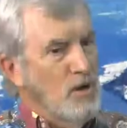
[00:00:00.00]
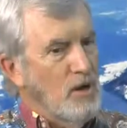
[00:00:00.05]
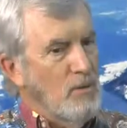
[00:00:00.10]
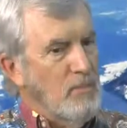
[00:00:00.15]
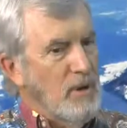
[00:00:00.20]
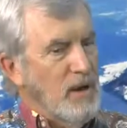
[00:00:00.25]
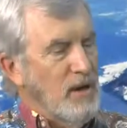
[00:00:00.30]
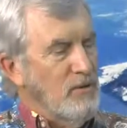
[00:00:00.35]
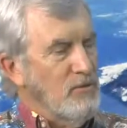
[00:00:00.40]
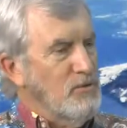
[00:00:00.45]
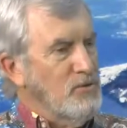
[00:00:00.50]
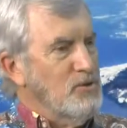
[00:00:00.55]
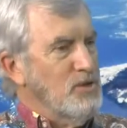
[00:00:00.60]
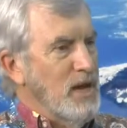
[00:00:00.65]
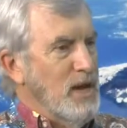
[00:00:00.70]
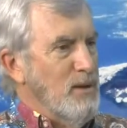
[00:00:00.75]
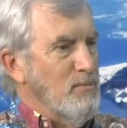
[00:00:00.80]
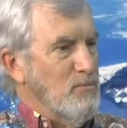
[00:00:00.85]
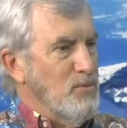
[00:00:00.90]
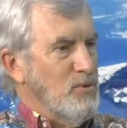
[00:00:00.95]
about
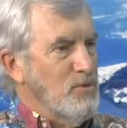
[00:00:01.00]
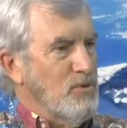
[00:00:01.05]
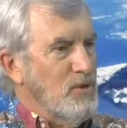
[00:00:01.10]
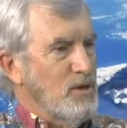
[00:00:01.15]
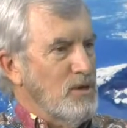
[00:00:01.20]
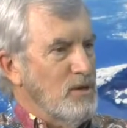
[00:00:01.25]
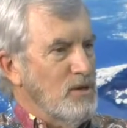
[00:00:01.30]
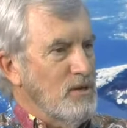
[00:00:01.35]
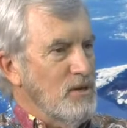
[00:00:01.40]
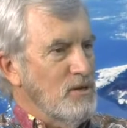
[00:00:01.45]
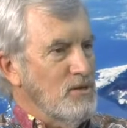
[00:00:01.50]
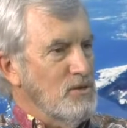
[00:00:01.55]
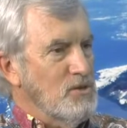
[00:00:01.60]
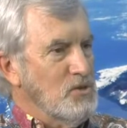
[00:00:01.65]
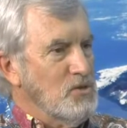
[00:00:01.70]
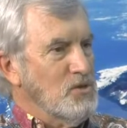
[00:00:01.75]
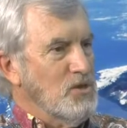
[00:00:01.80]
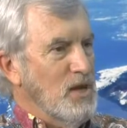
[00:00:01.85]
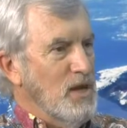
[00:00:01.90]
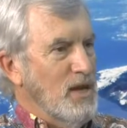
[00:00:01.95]
depth? I can
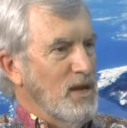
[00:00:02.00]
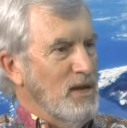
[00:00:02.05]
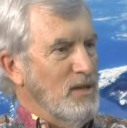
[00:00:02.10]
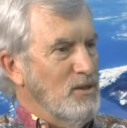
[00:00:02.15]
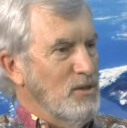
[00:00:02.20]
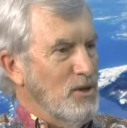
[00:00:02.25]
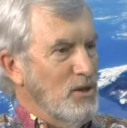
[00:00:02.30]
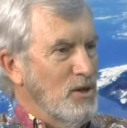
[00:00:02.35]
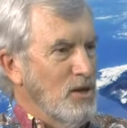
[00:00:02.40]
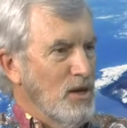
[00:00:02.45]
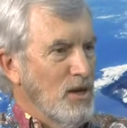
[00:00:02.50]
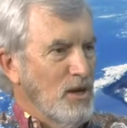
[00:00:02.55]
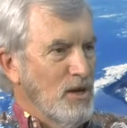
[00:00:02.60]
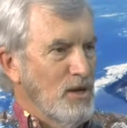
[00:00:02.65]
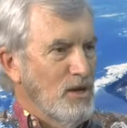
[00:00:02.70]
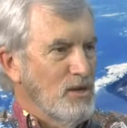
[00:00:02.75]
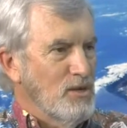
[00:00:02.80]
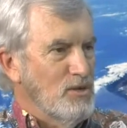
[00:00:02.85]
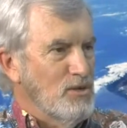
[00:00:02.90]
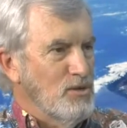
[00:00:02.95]
understand that
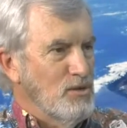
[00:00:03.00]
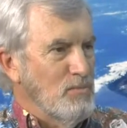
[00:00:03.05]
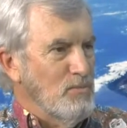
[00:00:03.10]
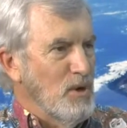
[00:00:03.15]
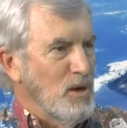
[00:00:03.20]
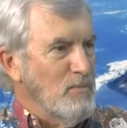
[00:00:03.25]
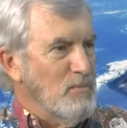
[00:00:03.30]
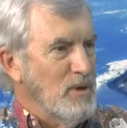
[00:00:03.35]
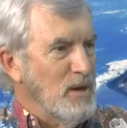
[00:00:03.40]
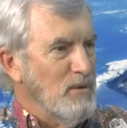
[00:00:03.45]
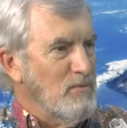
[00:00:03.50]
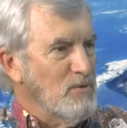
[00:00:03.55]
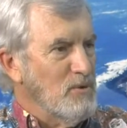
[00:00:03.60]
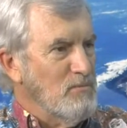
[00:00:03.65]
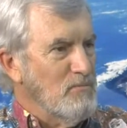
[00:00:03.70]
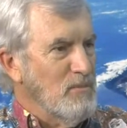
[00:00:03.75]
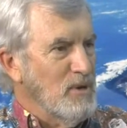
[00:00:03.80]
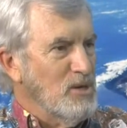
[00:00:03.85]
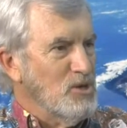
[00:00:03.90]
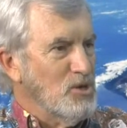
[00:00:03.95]
you might be able to
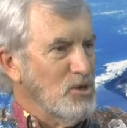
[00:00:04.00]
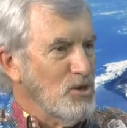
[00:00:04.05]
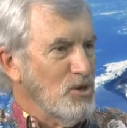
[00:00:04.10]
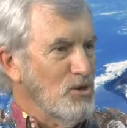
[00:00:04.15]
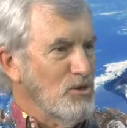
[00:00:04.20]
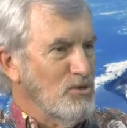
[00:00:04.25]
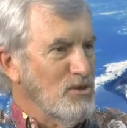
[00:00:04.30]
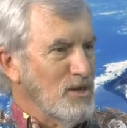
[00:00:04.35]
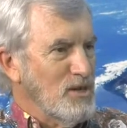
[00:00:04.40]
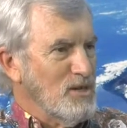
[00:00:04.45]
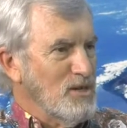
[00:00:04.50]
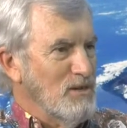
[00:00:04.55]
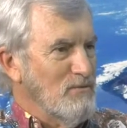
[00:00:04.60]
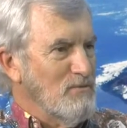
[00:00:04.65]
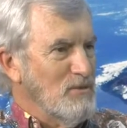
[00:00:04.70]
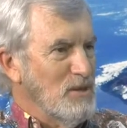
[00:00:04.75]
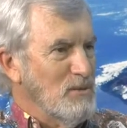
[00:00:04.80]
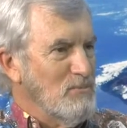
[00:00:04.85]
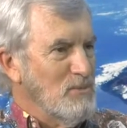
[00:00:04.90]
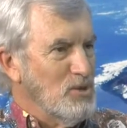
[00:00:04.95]
measure
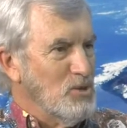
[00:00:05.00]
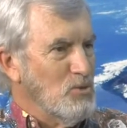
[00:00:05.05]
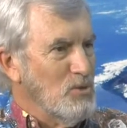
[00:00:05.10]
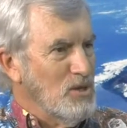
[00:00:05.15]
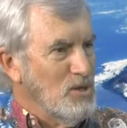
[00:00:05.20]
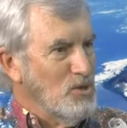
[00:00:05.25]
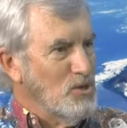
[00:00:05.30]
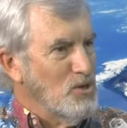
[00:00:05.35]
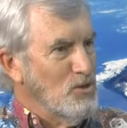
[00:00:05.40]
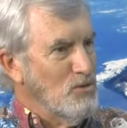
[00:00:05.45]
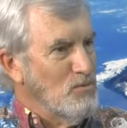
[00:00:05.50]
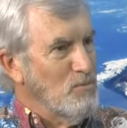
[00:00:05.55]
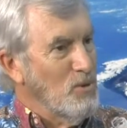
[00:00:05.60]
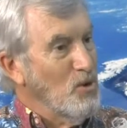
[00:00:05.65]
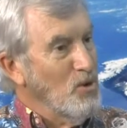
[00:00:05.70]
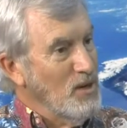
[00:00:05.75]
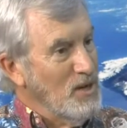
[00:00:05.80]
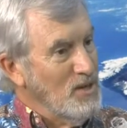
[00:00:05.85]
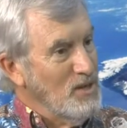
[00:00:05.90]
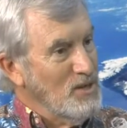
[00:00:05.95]
conductivity between two
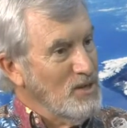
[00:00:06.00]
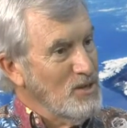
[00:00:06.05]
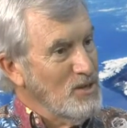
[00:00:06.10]
points.